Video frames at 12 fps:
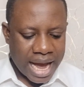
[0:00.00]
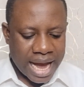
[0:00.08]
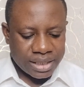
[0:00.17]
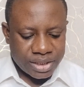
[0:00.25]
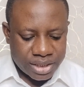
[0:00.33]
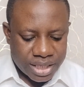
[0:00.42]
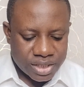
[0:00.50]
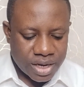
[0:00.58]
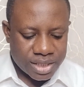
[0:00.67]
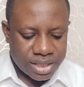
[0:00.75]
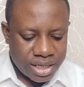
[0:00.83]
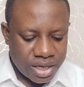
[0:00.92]
"And
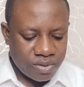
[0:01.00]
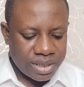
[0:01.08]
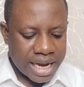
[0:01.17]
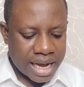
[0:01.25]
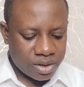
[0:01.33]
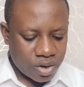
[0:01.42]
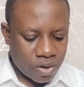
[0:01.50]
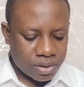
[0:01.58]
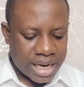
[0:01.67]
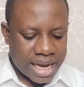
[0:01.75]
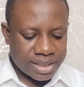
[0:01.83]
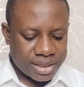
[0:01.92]
Jesus knew their
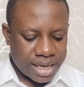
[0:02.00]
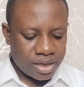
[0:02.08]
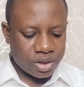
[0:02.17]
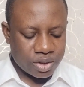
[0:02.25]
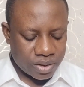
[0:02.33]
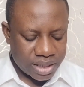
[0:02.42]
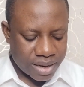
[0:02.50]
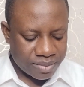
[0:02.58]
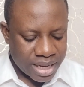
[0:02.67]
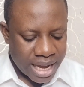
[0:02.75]
thought and said unto them,